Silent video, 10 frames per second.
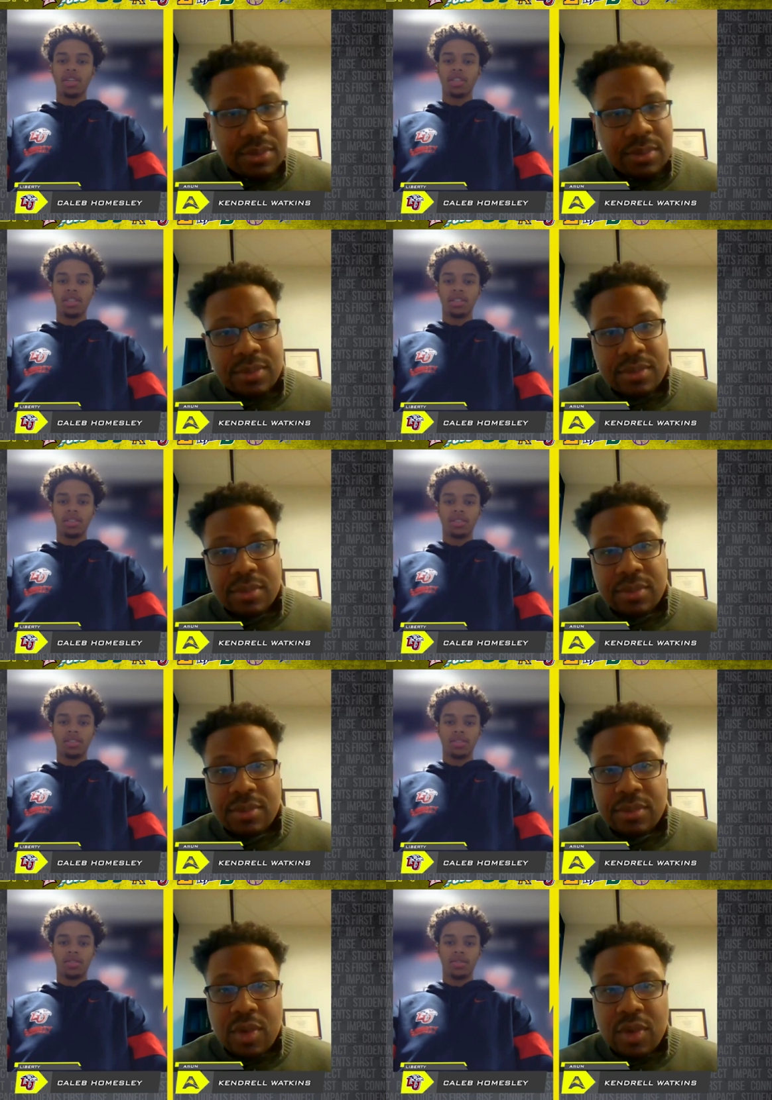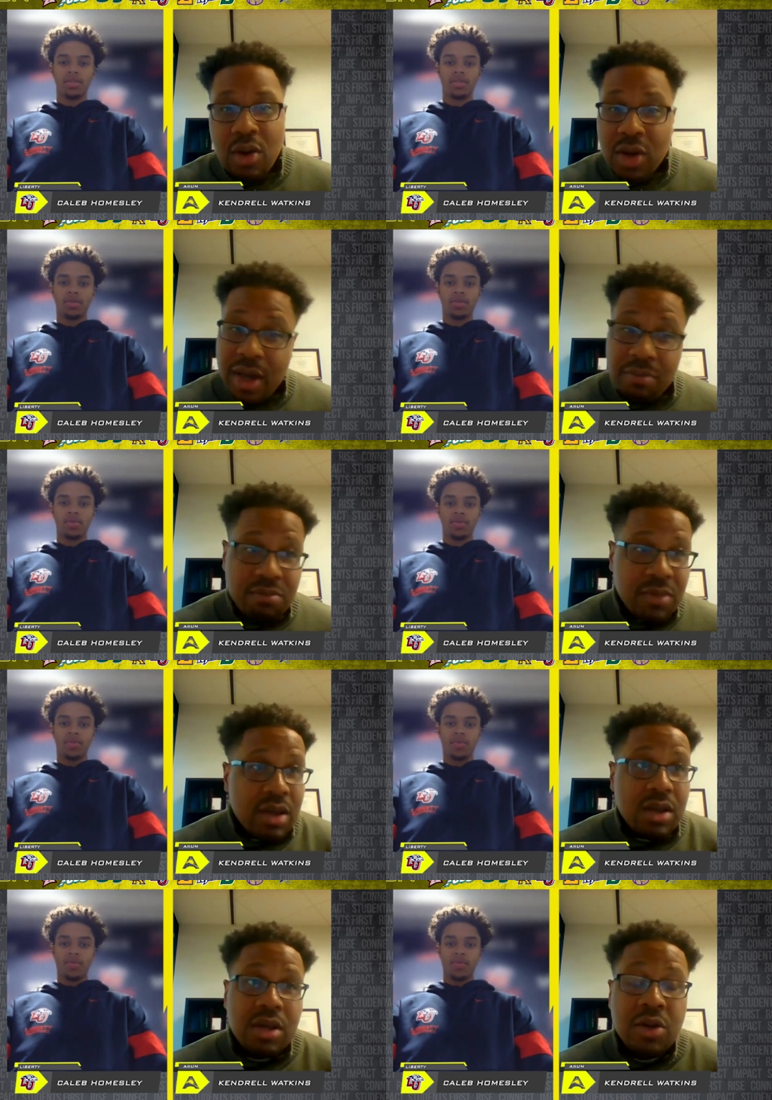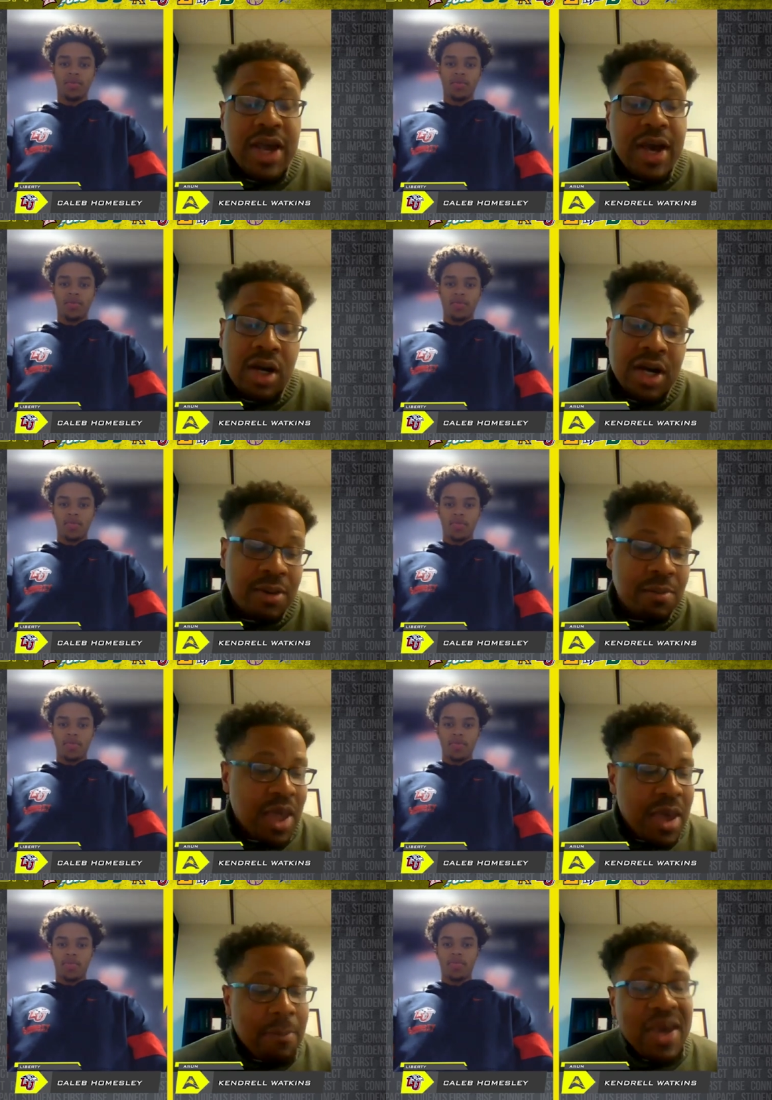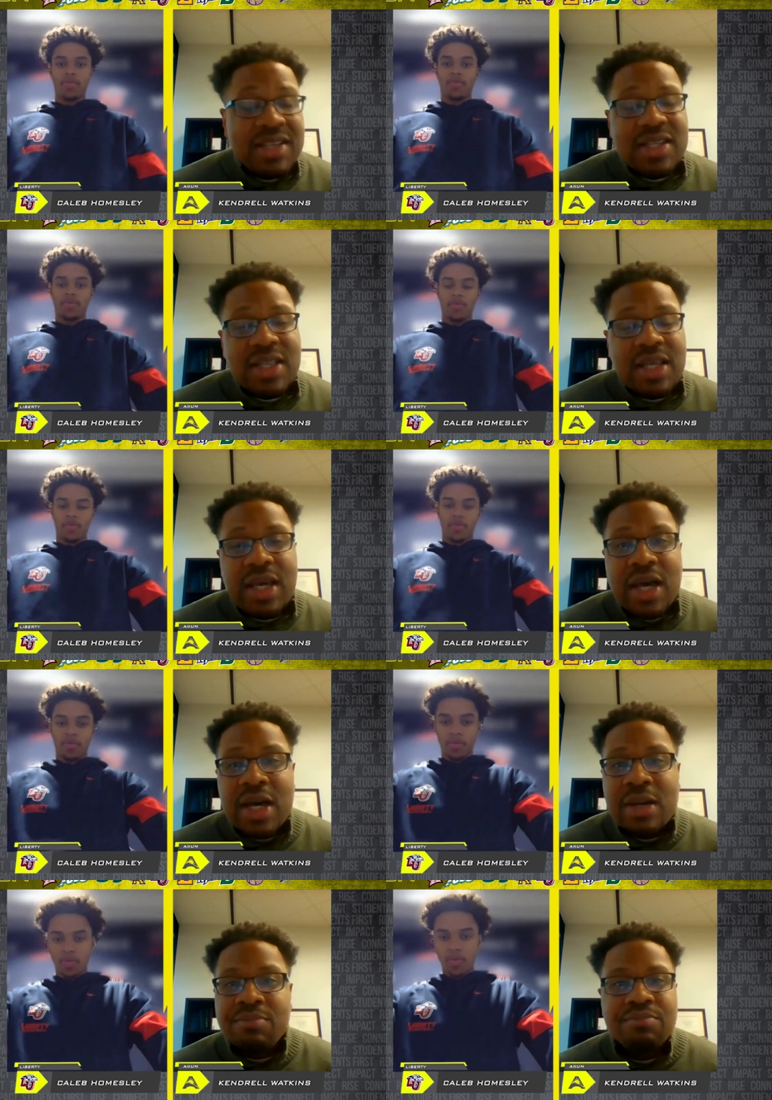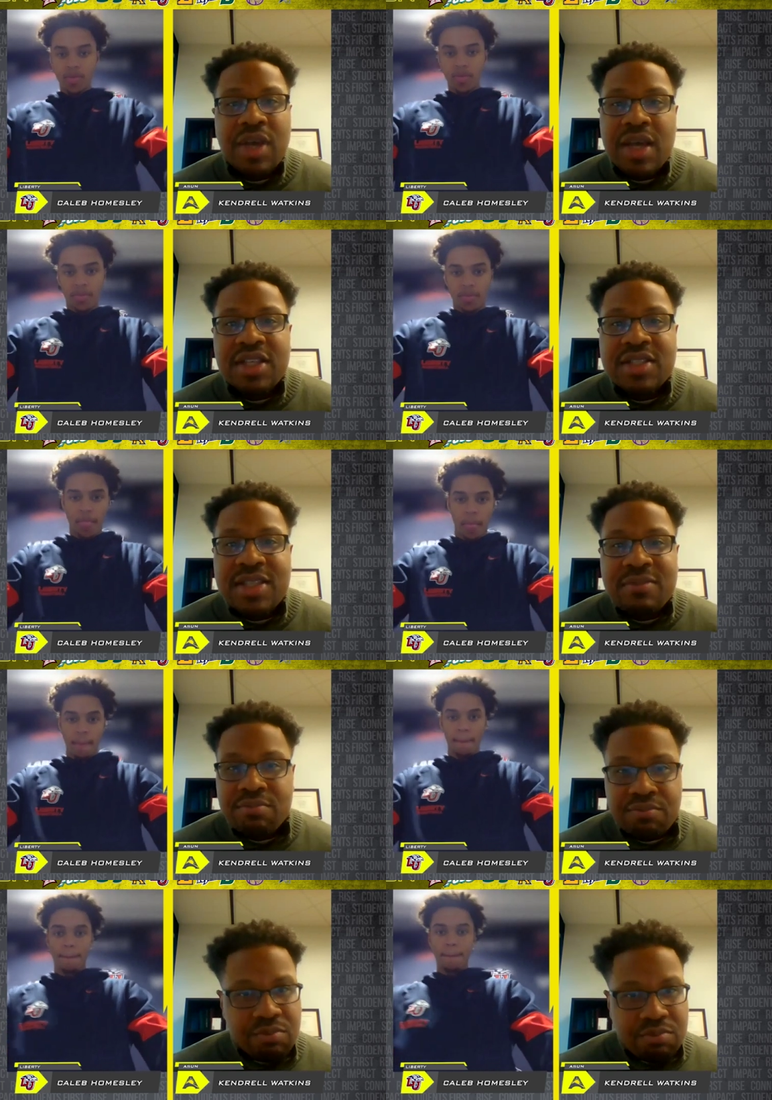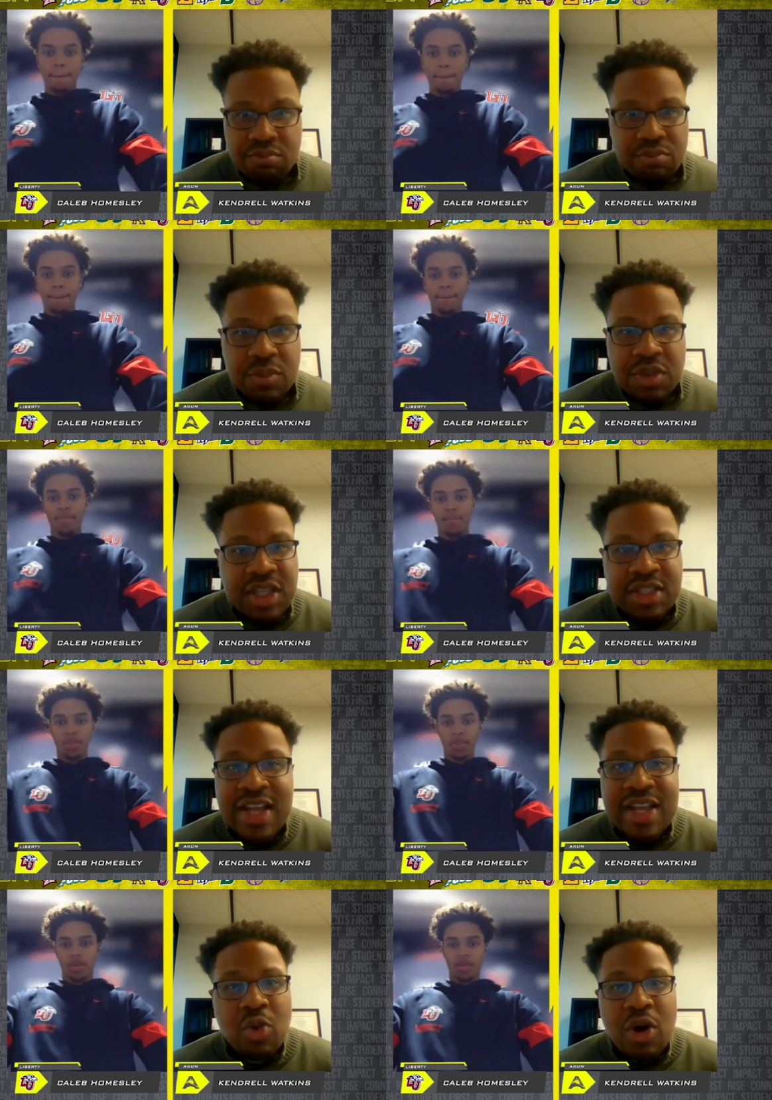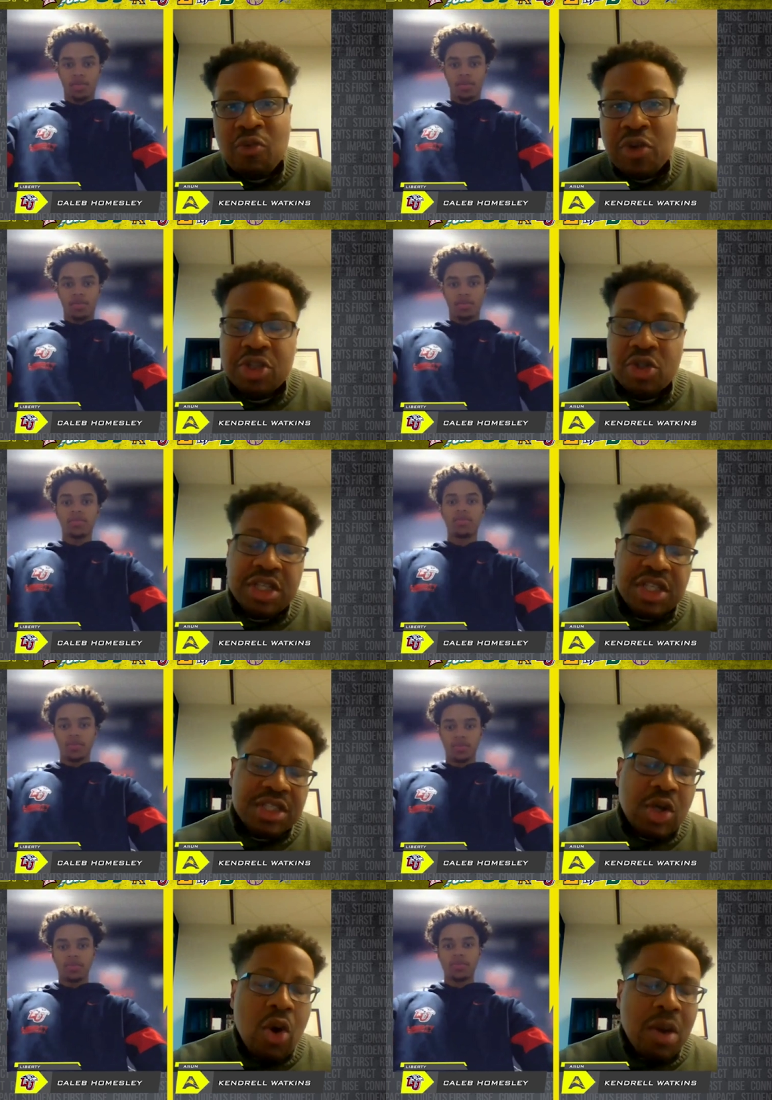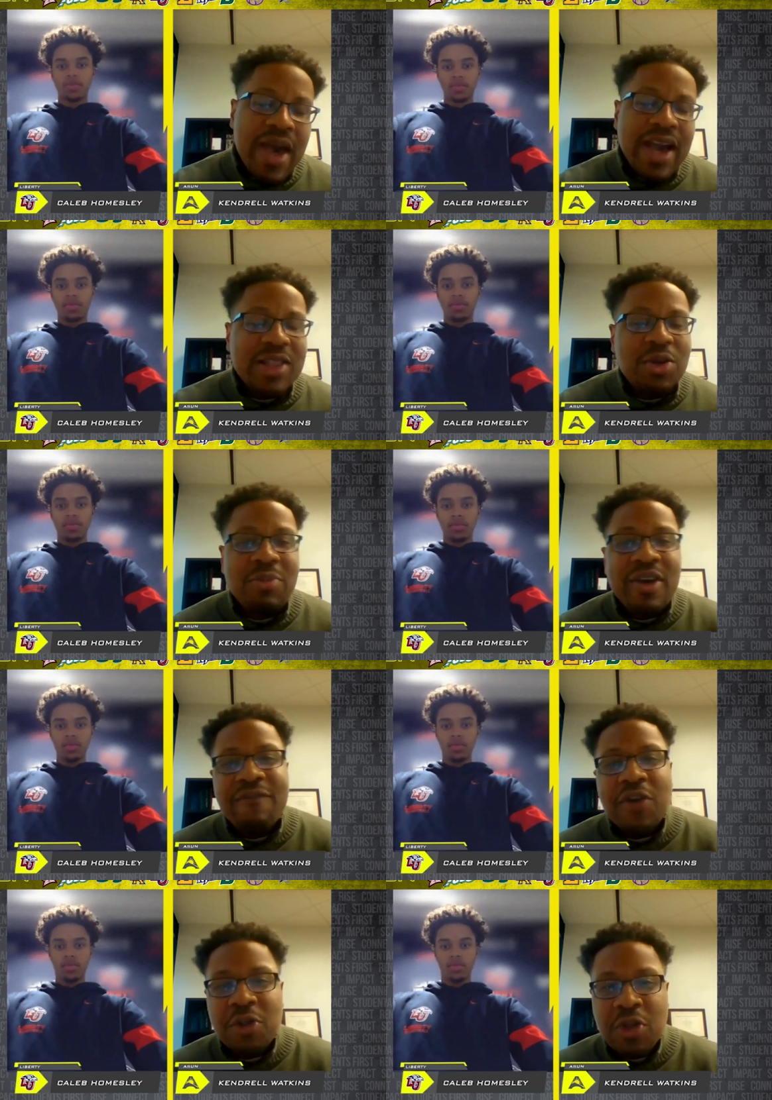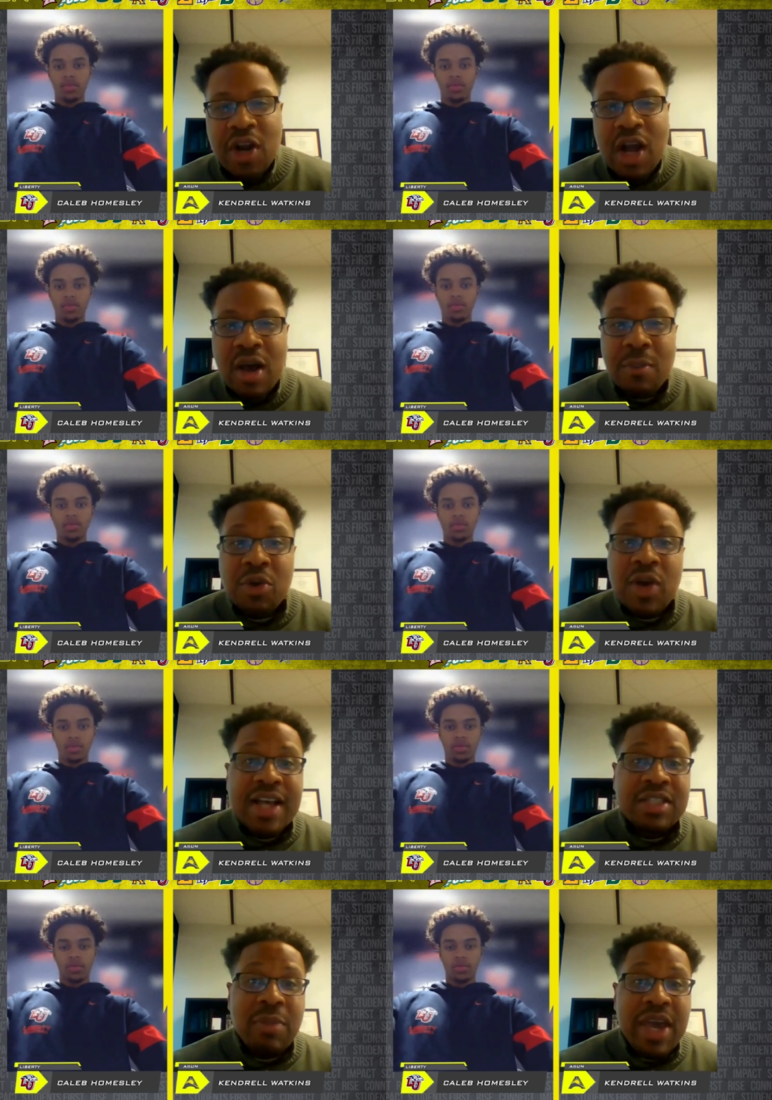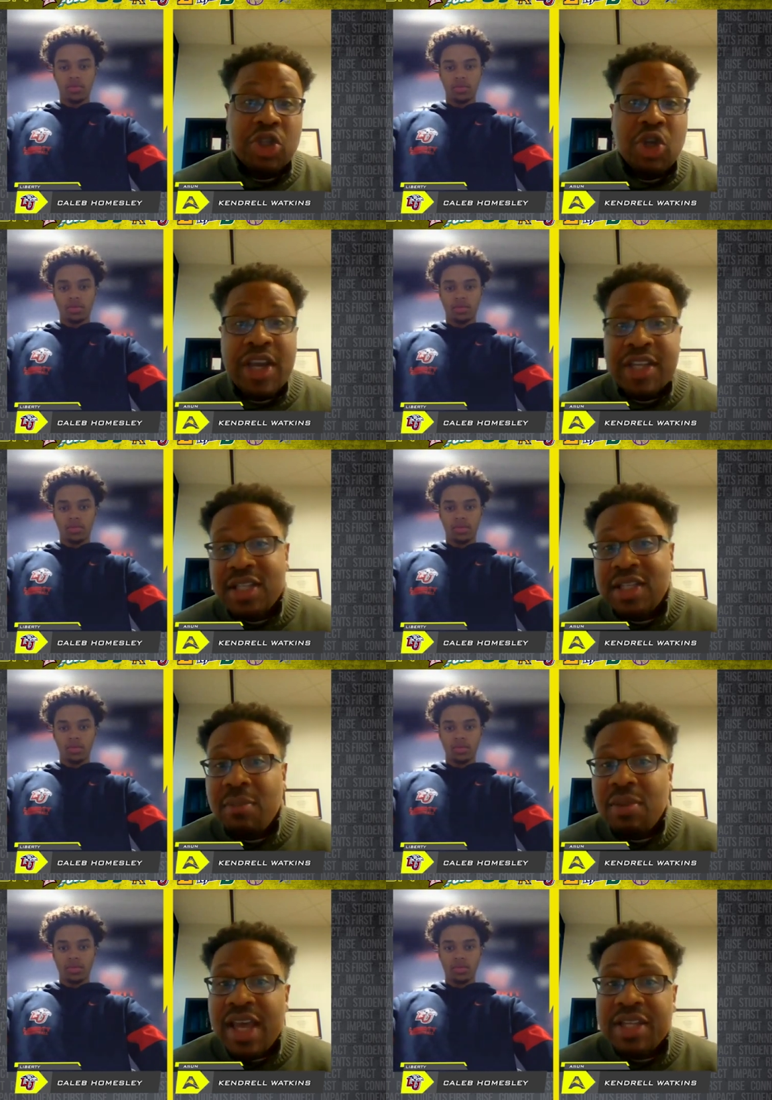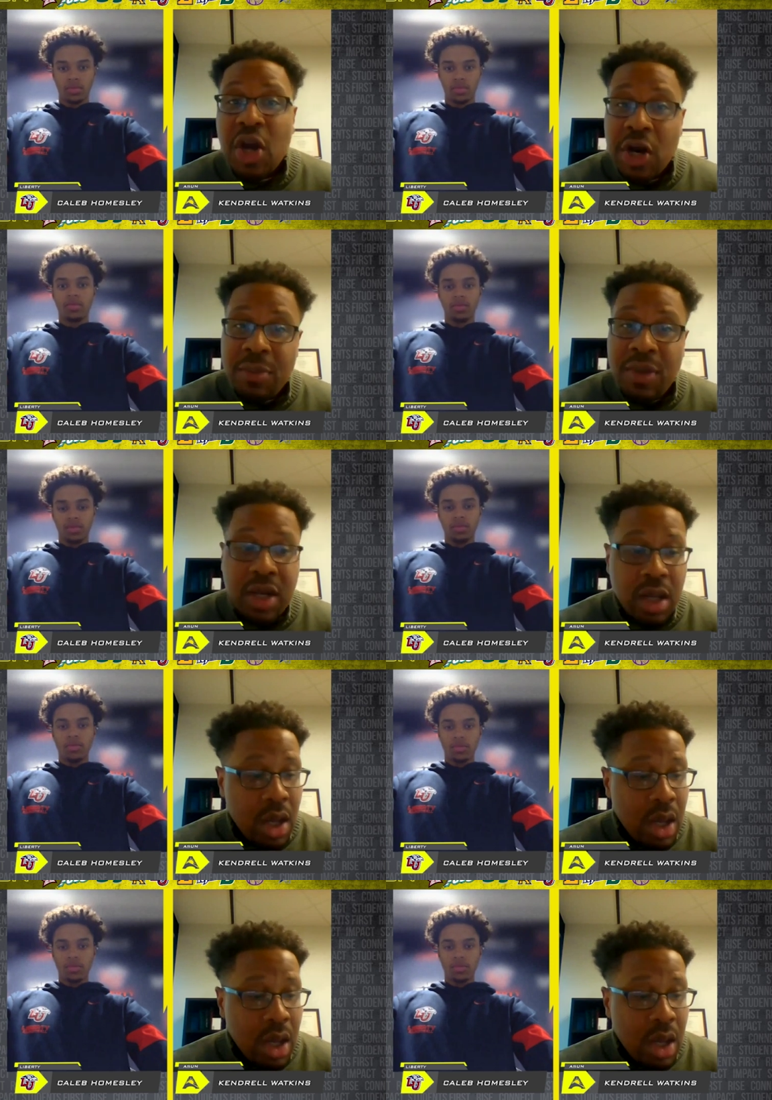Speaker 1: takes us. Okay, no doubt. Um, basically, um, just since that 12 win streak, just going back a little bit further, um, you guys made your NCAA tournament